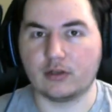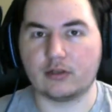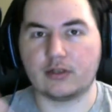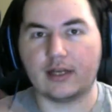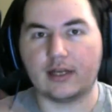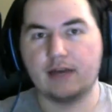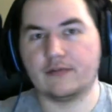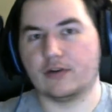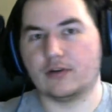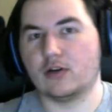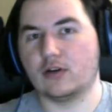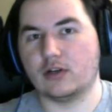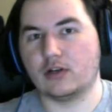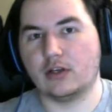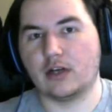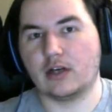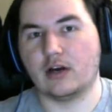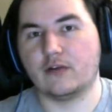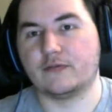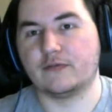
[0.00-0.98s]
Give her, you
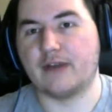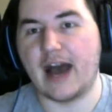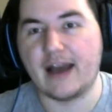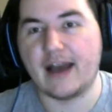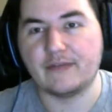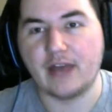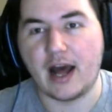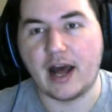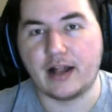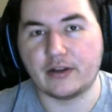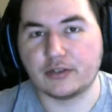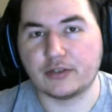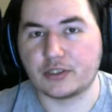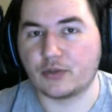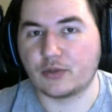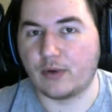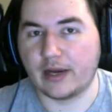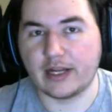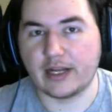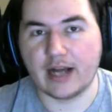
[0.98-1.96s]
know, $5,
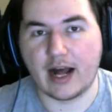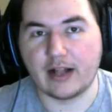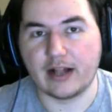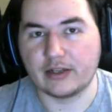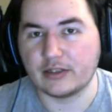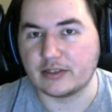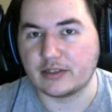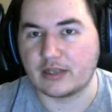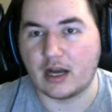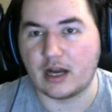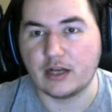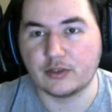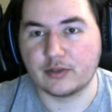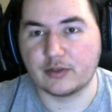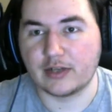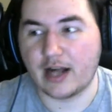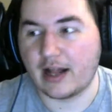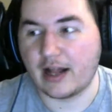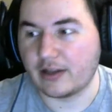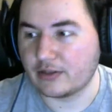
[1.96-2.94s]
$20,
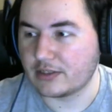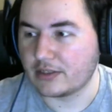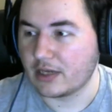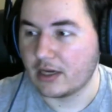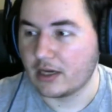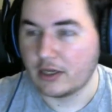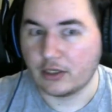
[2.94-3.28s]
$100,